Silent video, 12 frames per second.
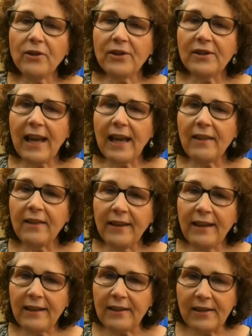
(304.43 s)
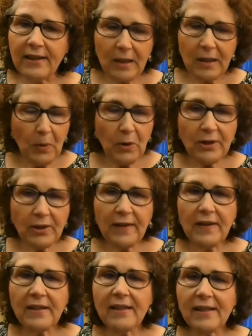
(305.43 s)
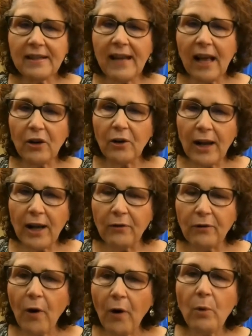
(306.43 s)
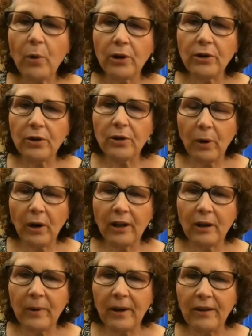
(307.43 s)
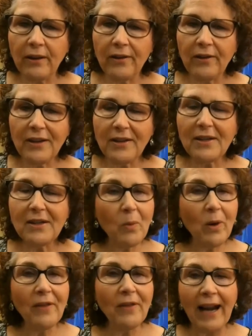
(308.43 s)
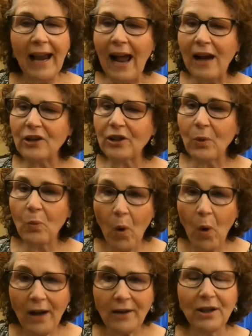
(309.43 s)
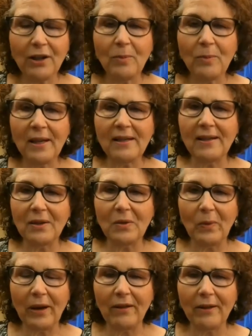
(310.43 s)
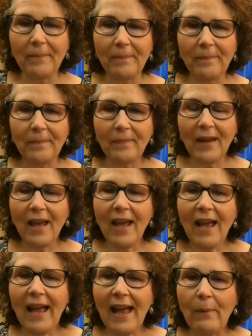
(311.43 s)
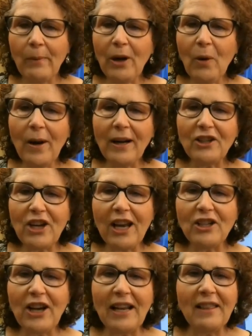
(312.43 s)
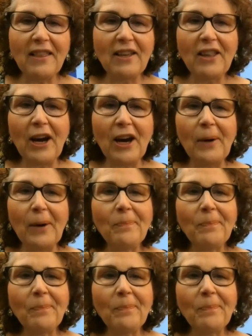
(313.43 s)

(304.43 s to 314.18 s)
say this person, this is the seller I look forward to working with. This is the one that I actually want to do business with. And we don't want to change anything there.